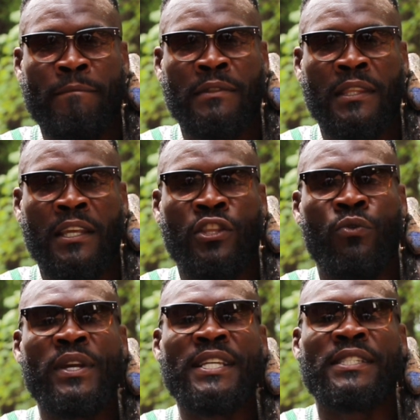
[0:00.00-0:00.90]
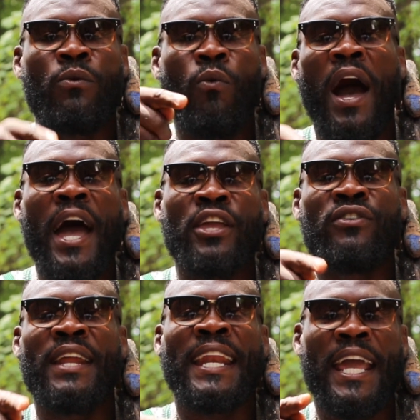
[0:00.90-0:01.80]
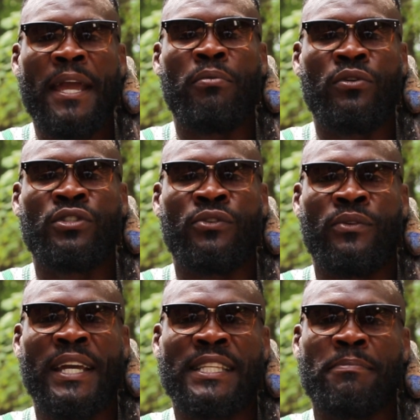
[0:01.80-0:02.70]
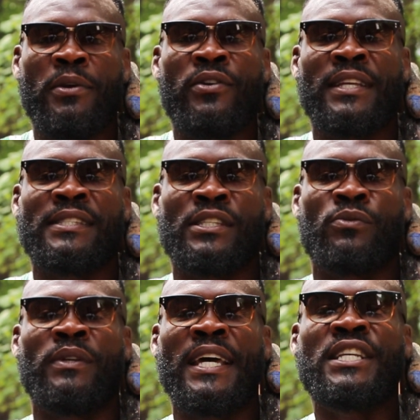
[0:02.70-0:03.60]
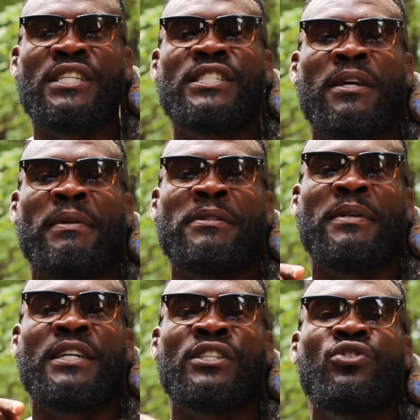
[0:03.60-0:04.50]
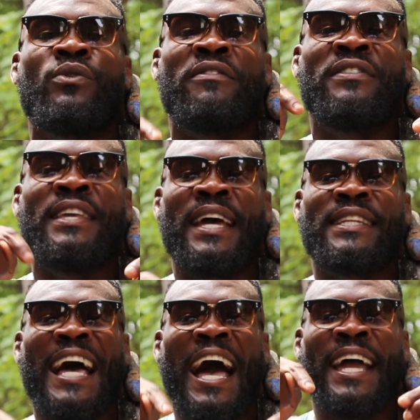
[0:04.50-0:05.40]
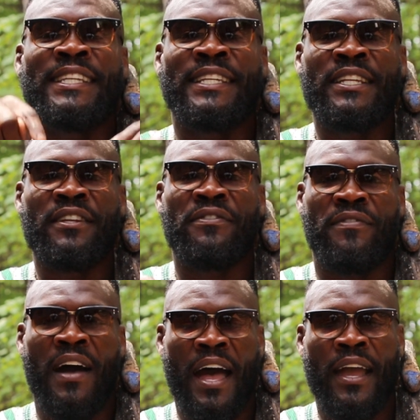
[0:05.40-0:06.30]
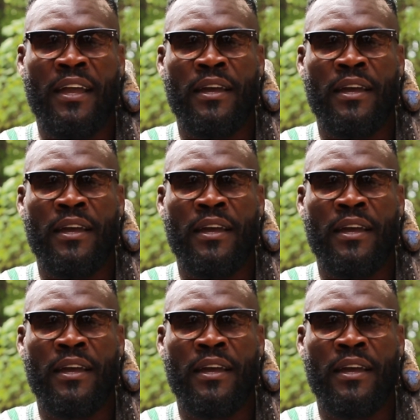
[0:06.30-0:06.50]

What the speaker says: The reason why you're not able to experience this relationship is because you have yet to identify